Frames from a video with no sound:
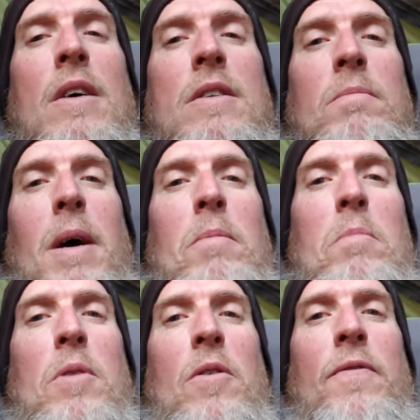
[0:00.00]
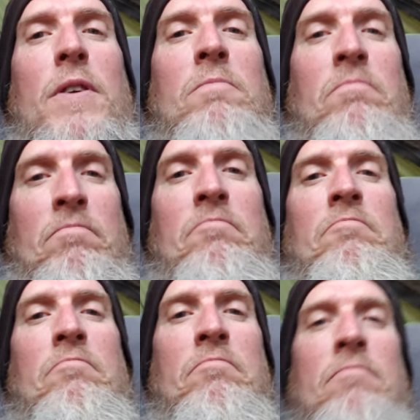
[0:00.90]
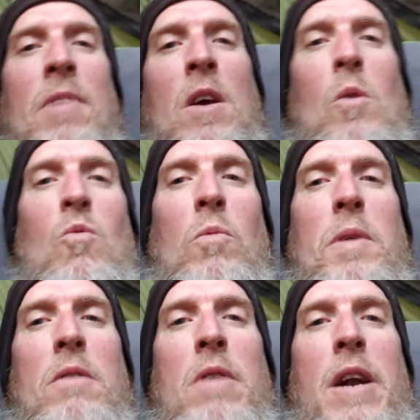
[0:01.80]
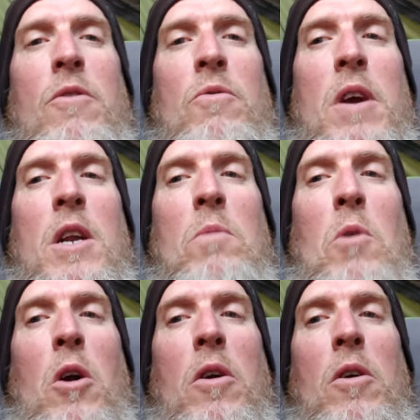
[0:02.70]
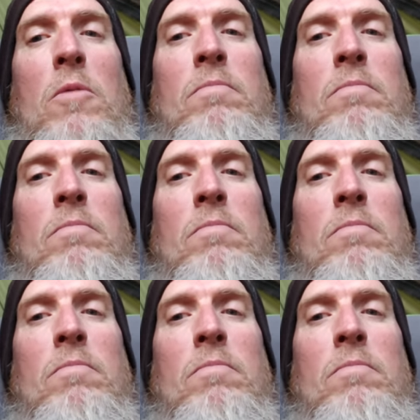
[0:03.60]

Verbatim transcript: some ibuprofen, will be right as rain tomorrow.